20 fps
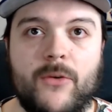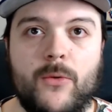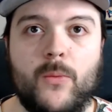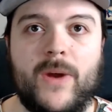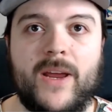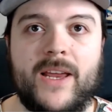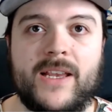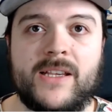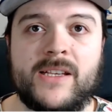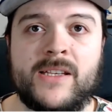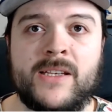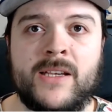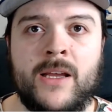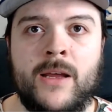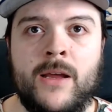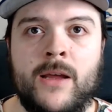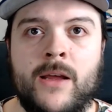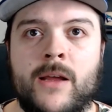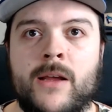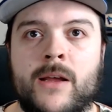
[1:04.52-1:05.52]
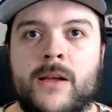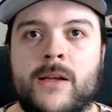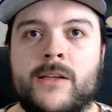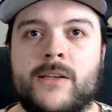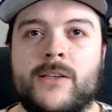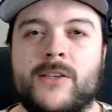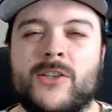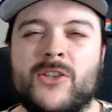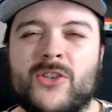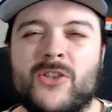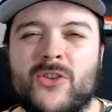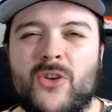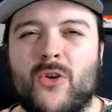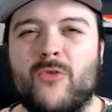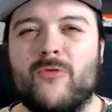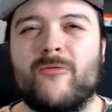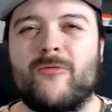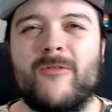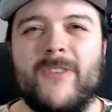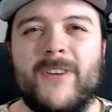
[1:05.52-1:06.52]
wins, so
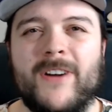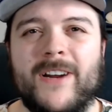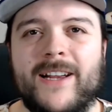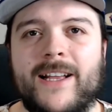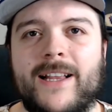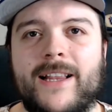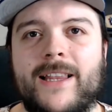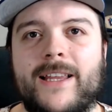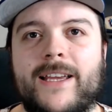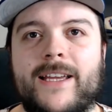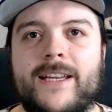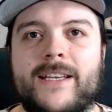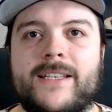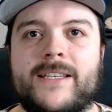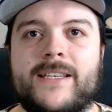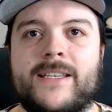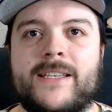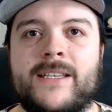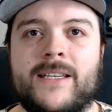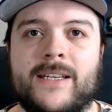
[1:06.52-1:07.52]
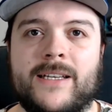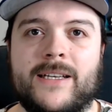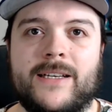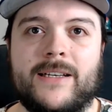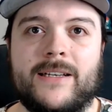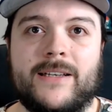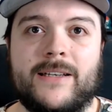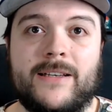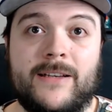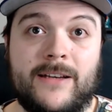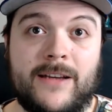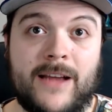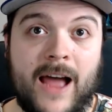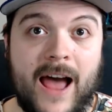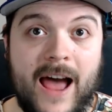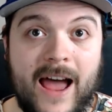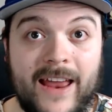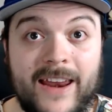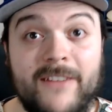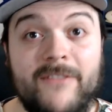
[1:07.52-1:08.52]
really it's
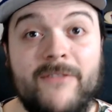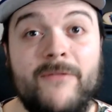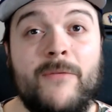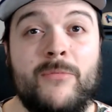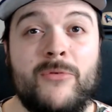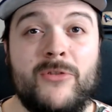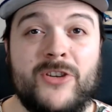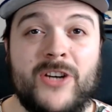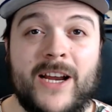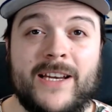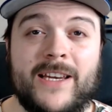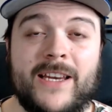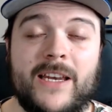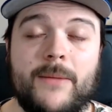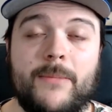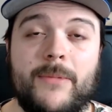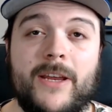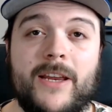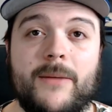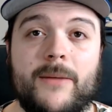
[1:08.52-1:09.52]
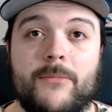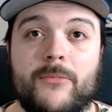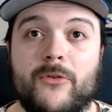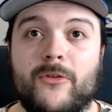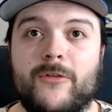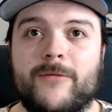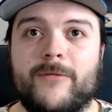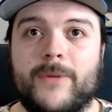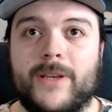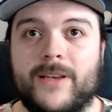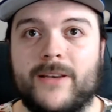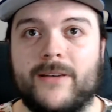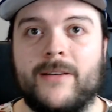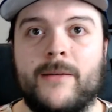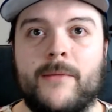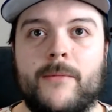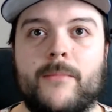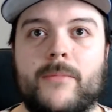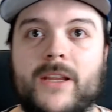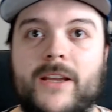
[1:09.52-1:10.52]
kind of projected to be an improvement,
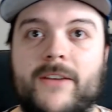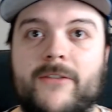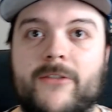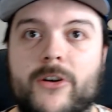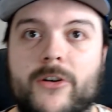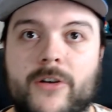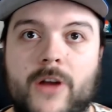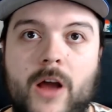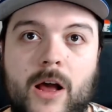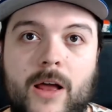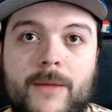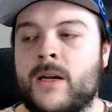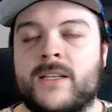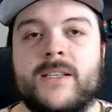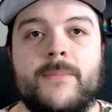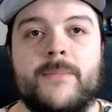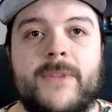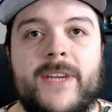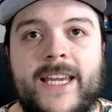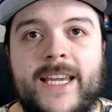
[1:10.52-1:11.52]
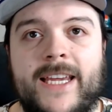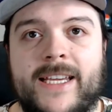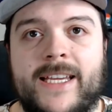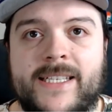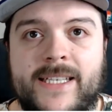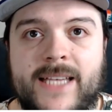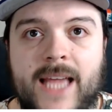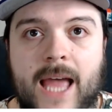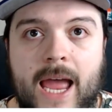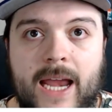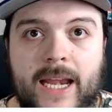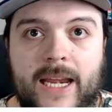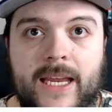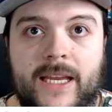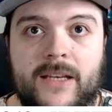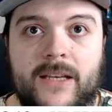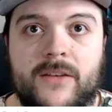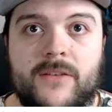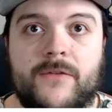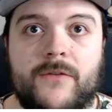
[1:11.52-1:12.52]
believe it or not. Some key
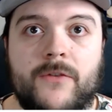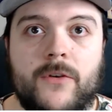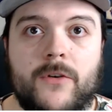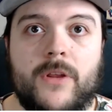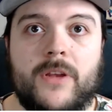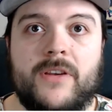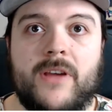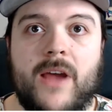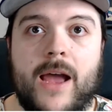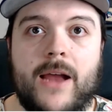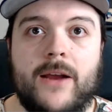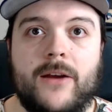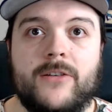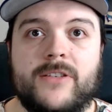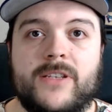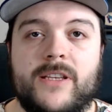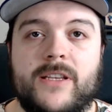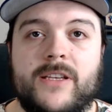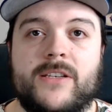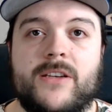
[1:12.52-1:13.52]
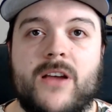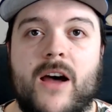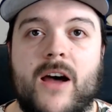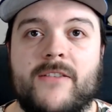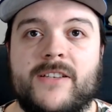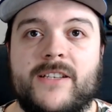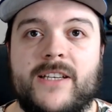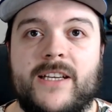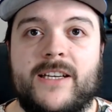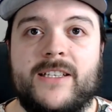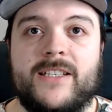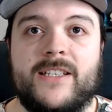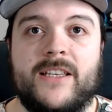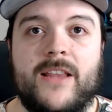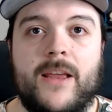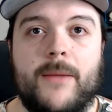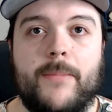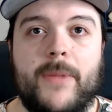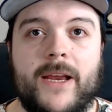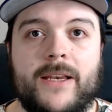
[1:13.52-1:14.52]
signings for the Tigers in this offseason:
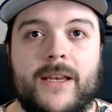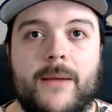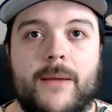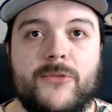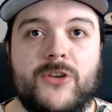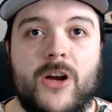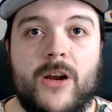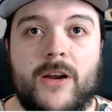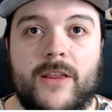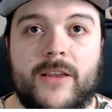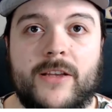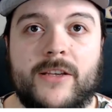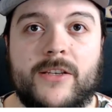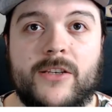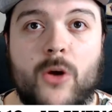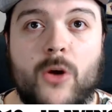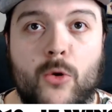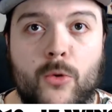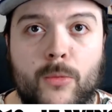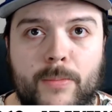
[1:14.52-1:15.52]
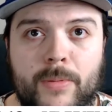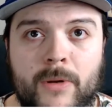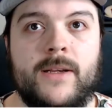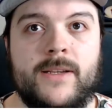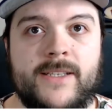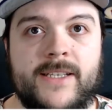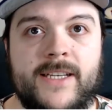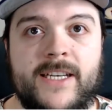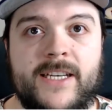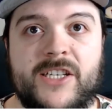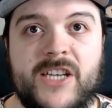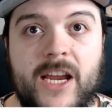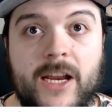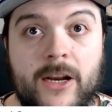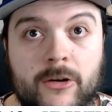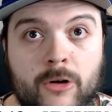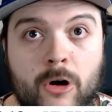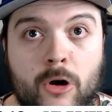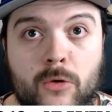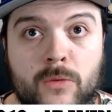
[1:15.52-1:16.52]
they picked up Jonathan Scope, CJ
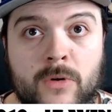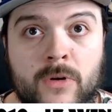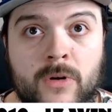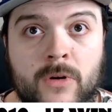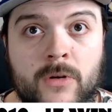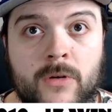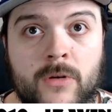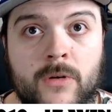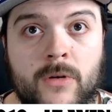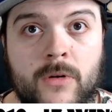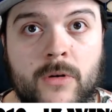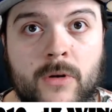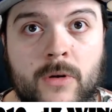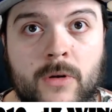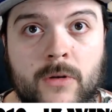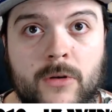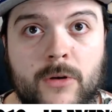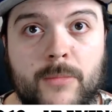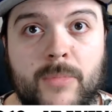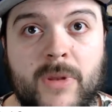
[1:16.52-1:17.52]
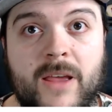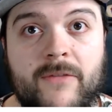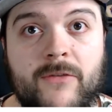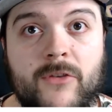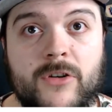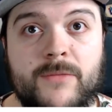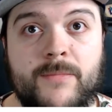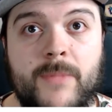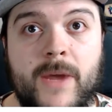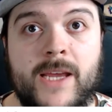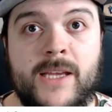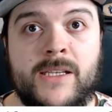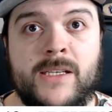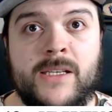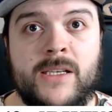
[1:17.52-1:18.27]
Krohn to play first base,